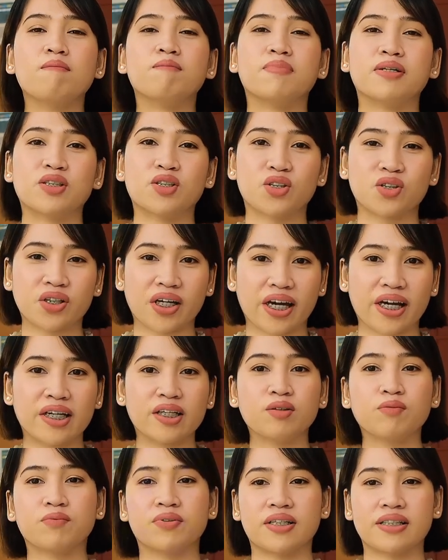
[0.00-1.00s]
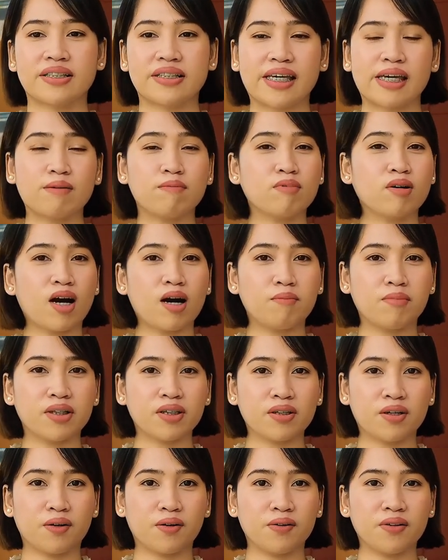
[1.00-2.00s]
but shared with the same
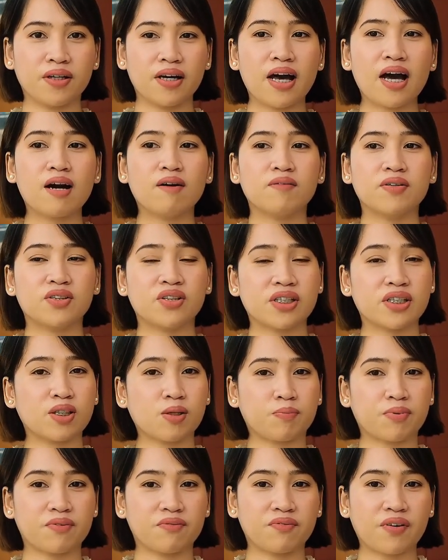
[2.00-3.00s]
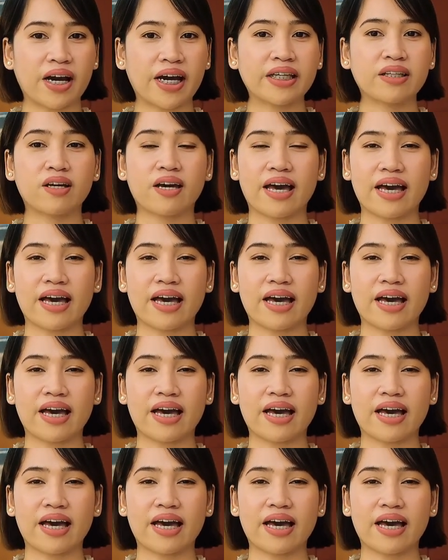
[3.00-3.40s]
common goal which is to provide